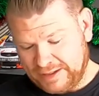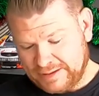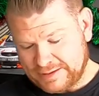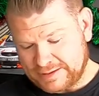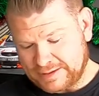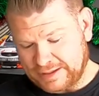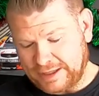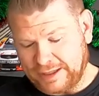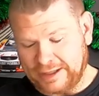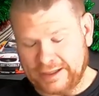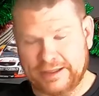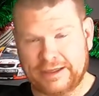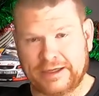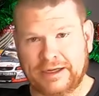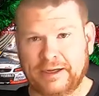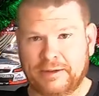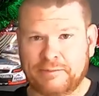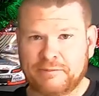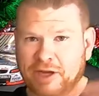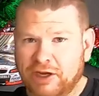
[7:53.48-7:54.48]
So
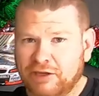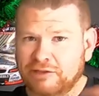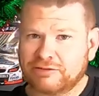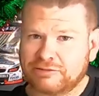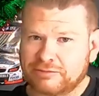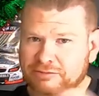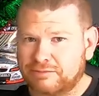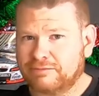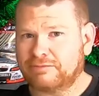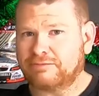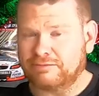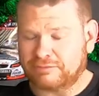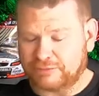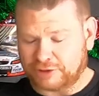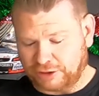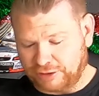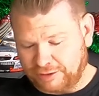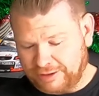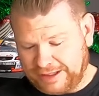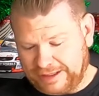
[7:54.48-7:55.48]
not
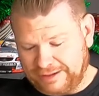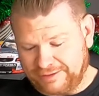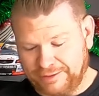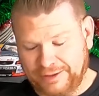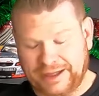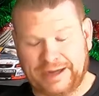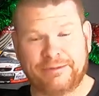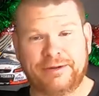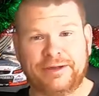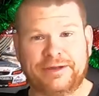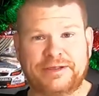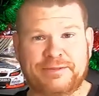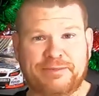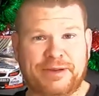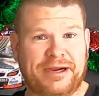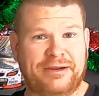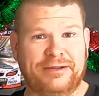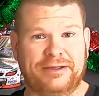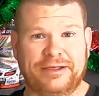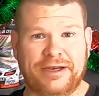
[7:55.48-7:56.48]
sure how all that works.
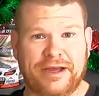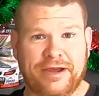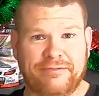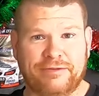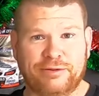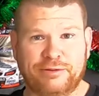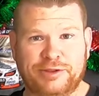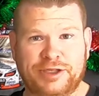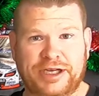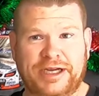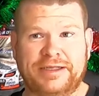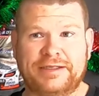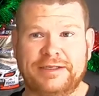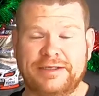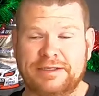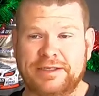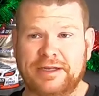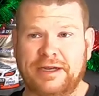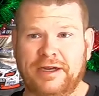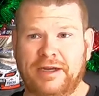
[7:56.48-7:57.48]
Apparently no rule
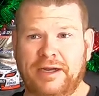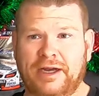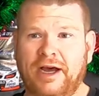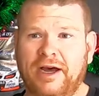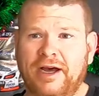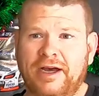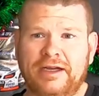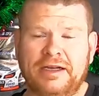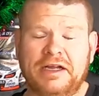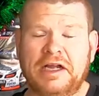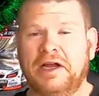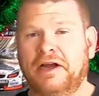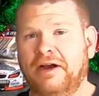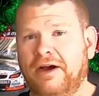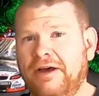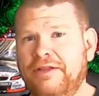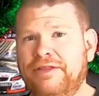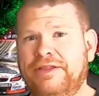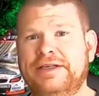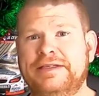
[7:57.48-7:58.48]
changes. I
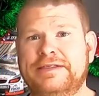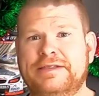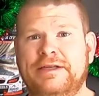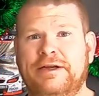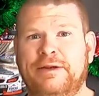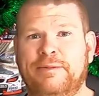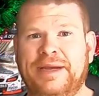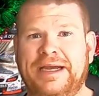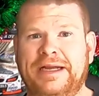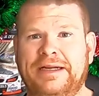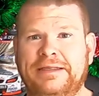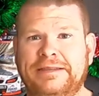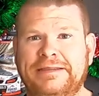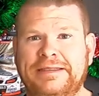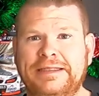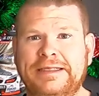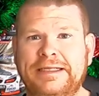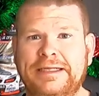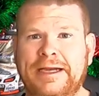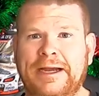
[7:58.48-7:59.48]
think it's not a bad
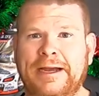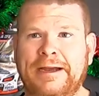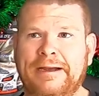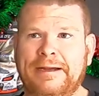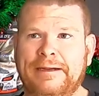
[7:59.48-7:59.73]
idea.